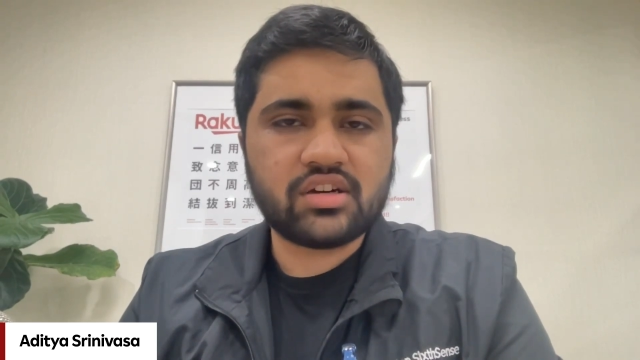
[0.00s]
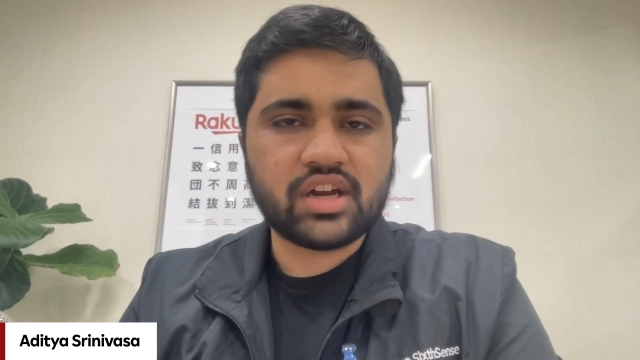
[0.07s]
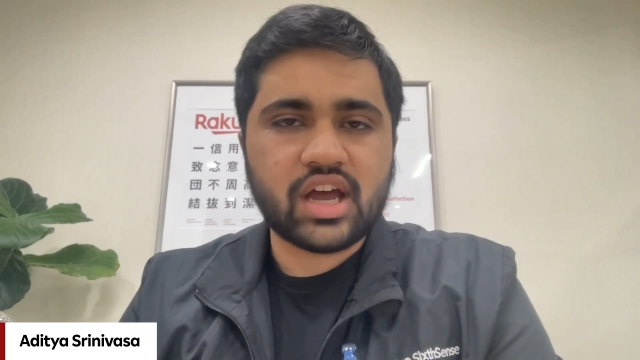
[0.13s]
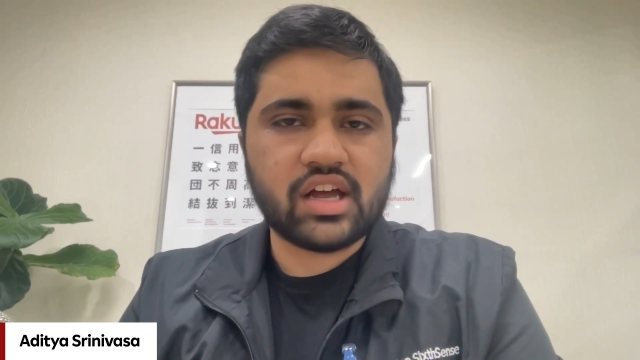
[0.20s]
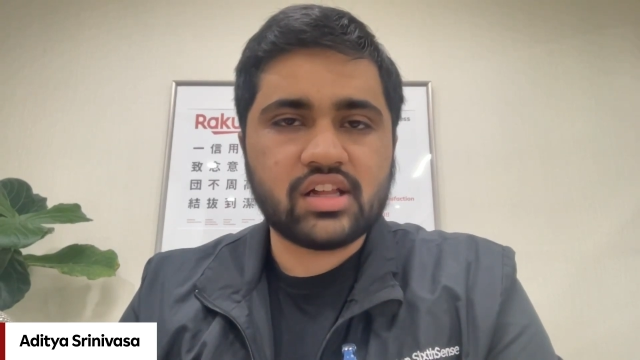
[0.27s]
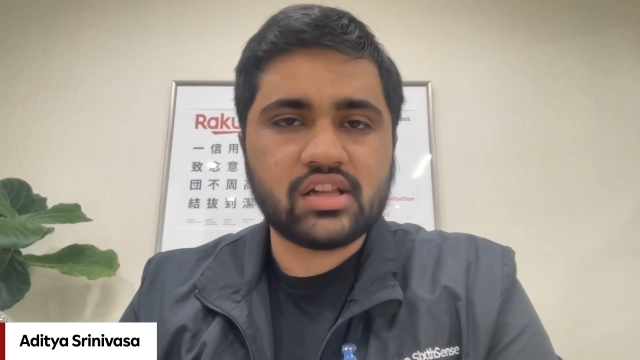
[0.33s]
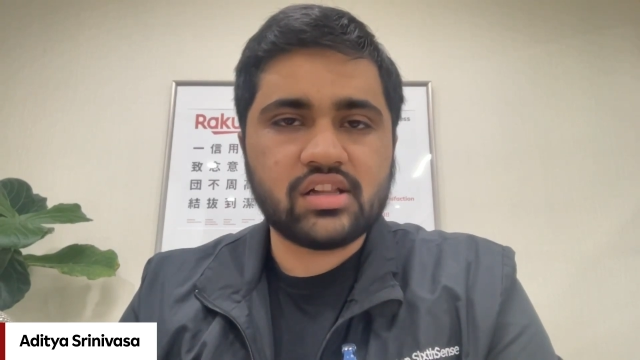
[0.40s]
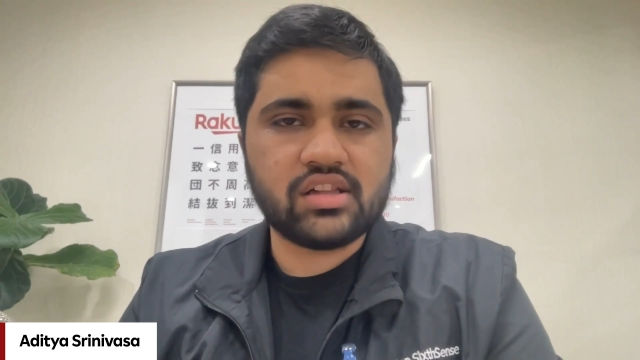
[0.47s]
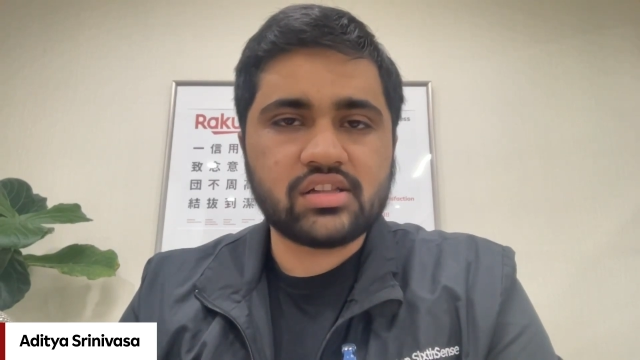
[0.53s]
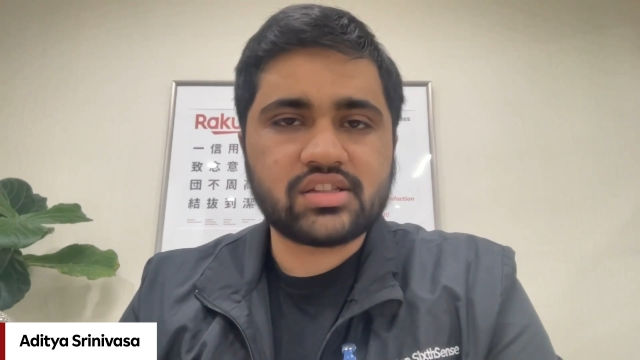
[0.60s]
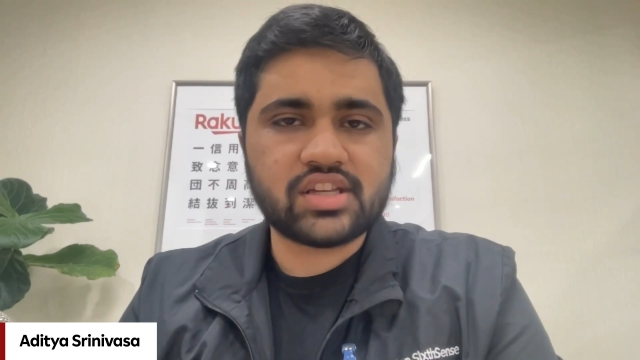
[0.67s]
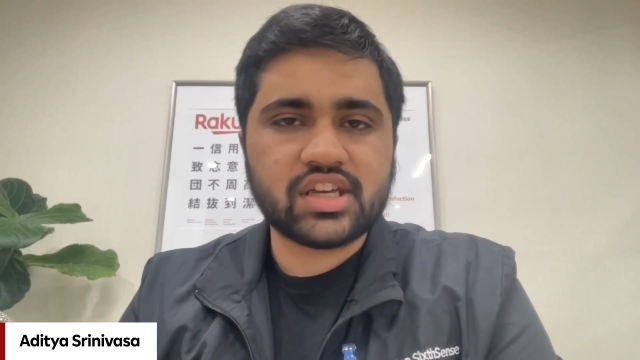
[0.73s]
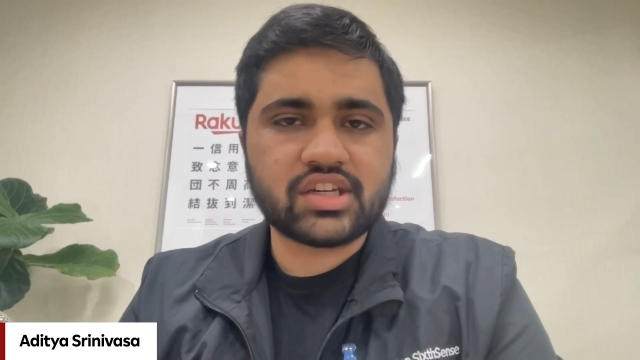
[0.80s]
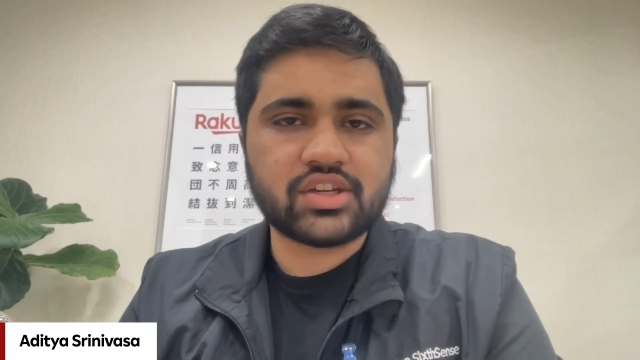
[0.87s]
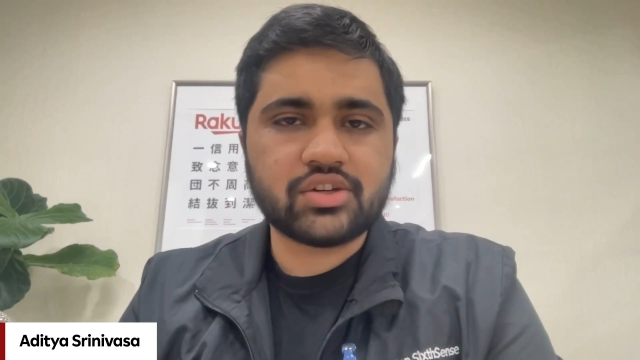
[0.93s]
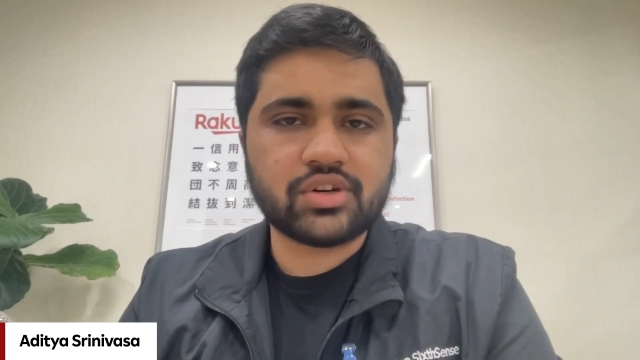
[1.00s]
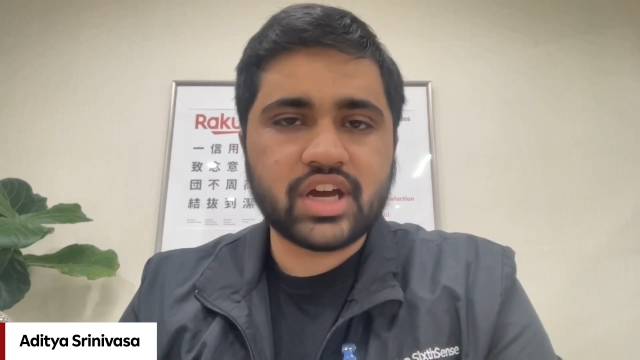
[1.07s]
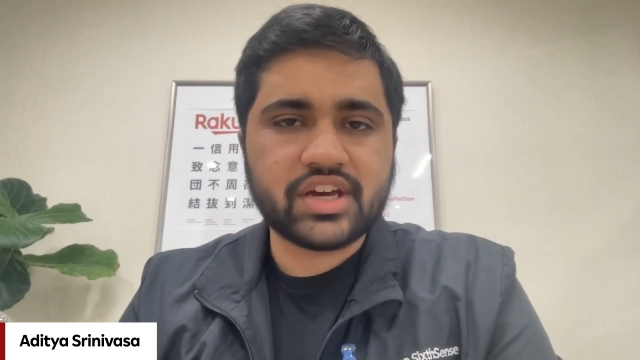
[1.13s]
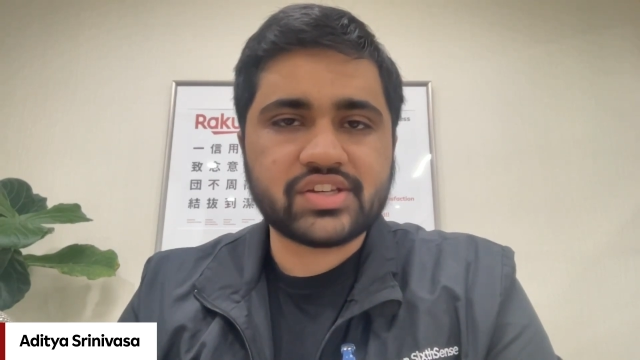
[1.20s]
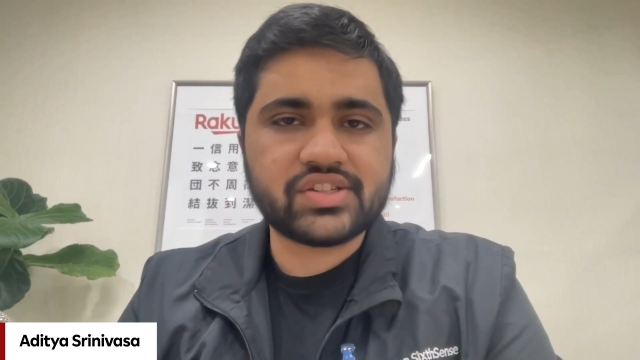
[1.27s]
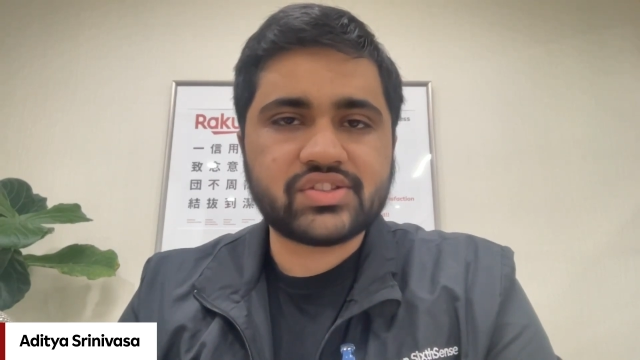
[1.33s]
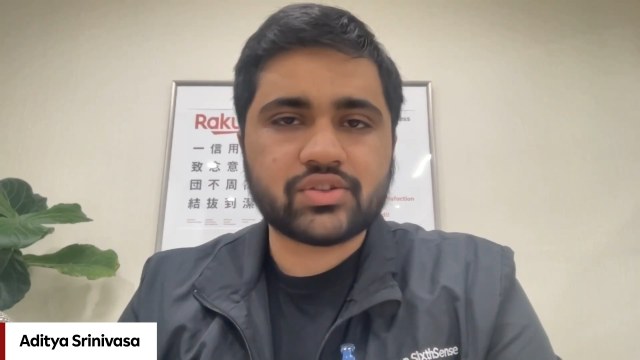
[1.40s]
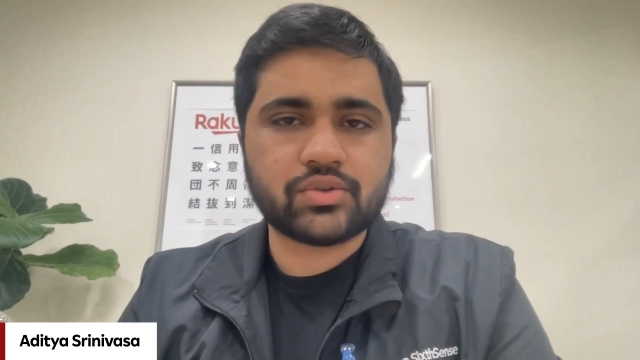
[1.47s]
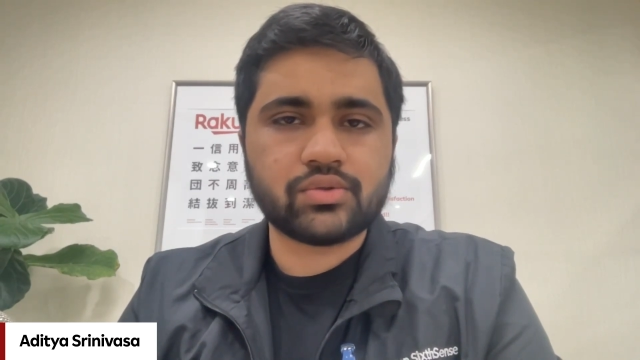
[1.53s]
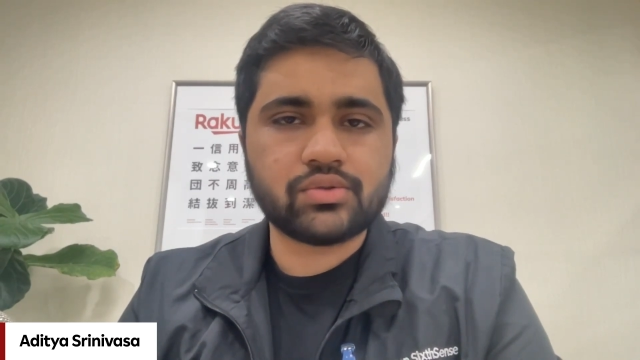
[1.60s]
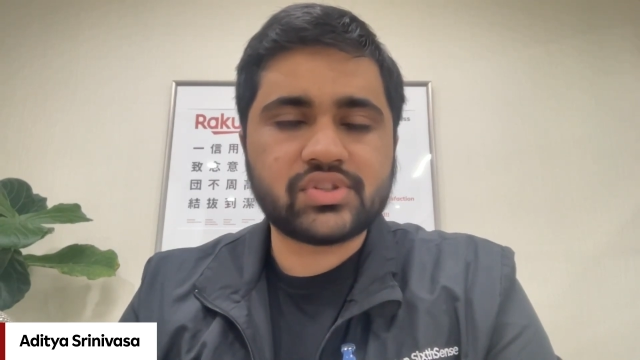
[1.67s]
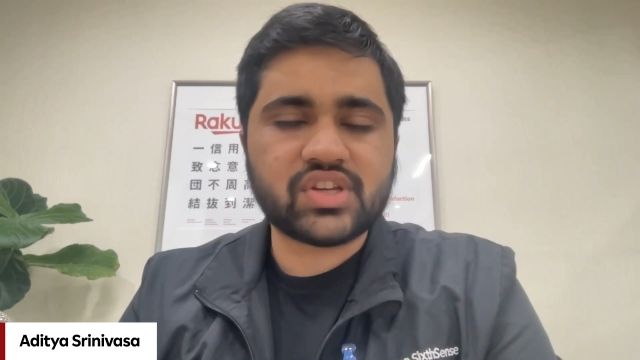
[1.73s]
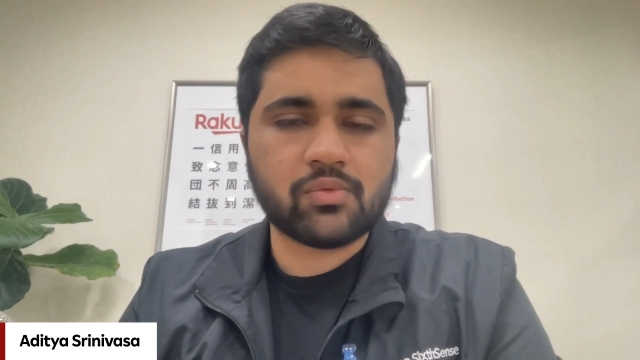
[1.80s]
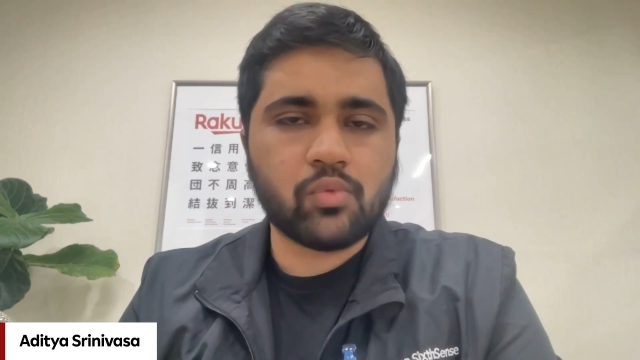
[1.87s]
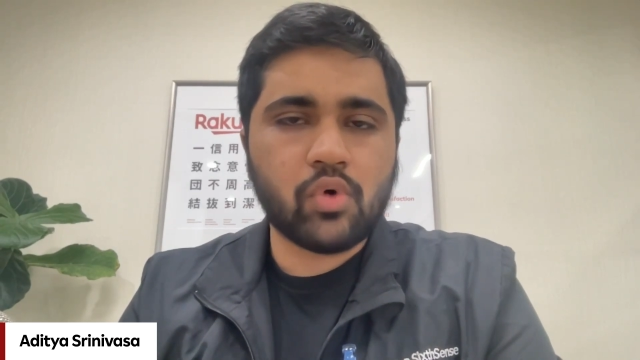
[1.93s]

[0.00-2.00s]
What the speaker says: I'll take you guys through some